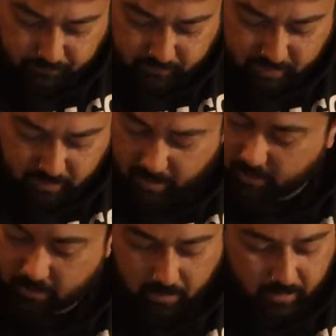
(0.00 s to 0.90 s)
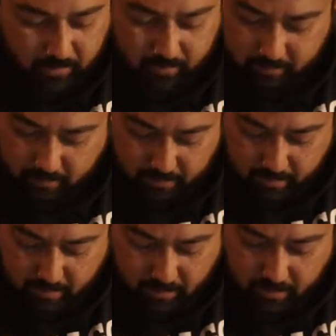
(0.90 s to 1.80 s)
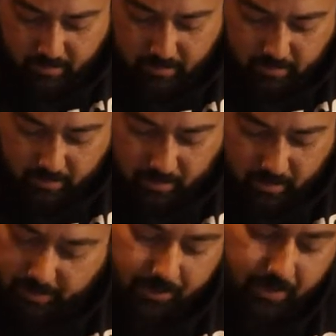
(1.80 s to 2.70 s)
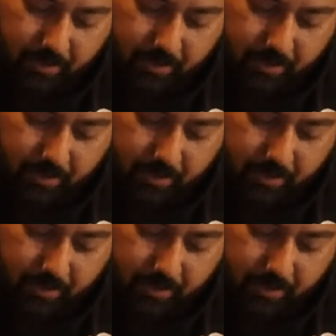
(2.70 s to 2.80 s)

Yeah, I don't know.